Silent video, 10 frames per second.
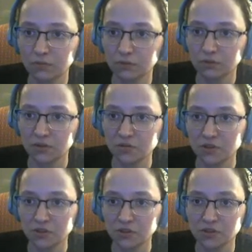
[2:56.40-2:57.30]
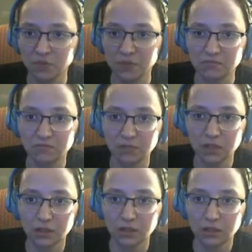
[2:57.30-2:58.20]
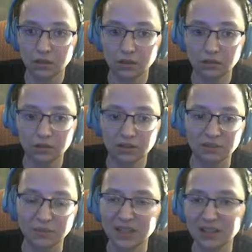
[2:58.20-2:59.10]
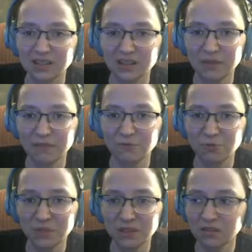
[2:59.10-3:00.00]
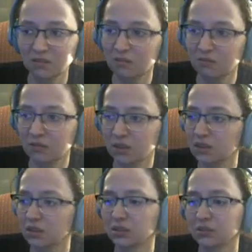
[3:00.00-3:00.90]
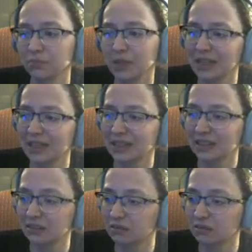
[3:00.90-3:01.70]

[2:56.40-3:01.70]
do this stupid... Oh man, it's not gonna be a full window. Man.